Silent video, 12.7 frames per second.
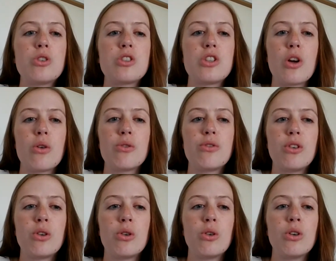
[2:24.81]
stone
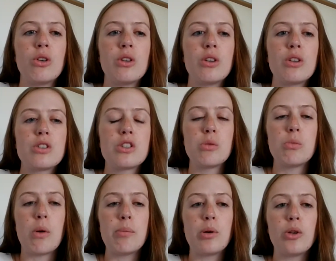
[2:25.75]
floor.
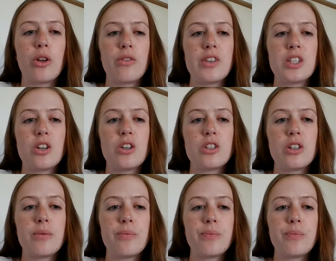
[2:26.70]
Someone pulled off his hood.